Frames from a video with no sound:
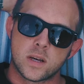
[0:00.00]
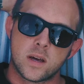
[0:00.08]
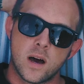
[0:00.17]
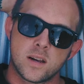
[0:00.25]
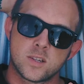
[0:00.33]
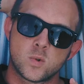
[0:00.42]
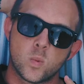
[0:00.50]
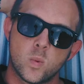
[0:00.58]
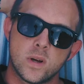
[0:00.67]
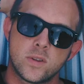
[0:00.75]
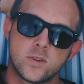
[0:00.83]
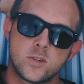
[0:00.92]
that God is
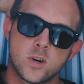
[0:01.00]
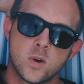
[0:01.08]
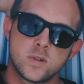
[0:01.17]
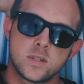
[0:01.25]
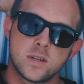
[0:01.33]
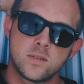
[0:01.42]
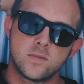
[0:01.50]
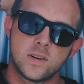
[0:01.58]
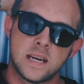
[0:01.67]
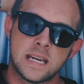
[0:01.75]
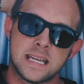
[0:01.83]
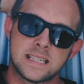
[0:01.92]
with Joseph
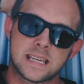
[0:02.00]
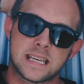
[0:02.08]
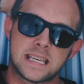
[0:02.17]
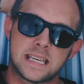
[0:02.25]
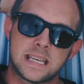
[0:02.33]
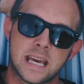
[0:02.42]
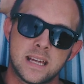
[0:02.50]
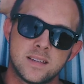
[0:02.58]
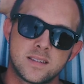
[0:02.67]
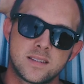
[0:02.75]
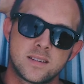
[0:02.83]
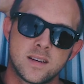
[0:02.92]
and He's
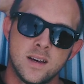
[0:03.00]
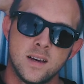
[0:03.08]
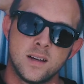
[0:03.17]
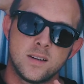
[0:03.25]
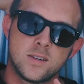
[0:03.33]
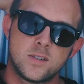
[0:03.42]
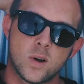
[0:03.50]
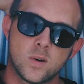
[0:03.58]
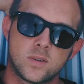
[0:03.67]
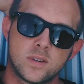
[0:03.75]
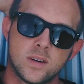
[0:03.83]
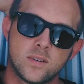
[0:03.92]
against
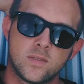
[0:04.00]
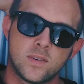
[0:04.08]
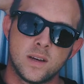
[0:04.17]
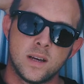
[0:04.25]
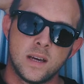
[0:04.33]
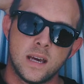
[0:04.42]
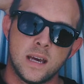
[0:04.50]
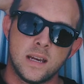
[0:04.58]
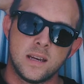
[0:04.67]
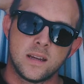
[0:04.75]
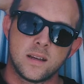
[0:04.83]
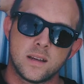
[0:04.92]
Joseph.
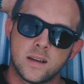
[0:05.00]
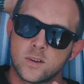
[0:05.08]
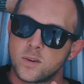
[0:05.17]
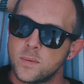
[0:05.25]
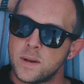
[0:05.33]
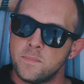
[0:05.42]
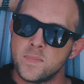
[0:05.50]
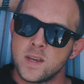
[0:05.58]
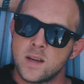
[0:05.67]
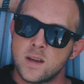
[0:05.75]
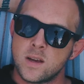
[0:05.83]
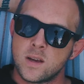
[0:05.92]
And here's what I mean.
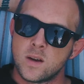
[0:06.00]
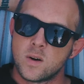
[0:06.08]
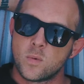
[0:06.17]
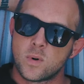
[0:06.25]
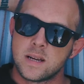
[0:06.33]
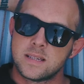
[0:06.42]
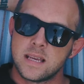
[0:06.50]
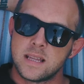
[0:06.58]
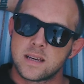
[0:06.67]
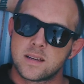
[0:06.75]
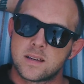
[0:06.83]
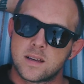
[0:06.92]
When I say
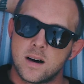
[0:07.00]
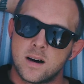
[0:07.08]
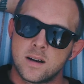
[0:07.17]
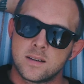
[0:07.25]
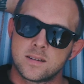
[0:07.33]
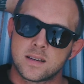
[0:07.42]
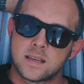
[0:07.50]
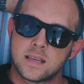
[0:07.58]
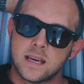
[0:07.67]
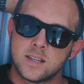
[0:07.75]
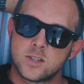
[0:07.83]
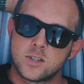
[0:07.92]
that God is
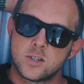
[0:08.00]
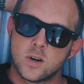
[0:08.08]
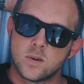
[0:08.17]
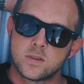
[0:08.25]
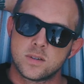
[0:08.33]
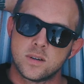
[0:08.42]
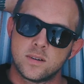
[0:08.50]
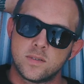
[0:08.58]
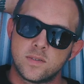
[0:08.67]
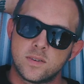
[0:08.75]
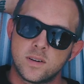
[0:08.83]
against Joseph,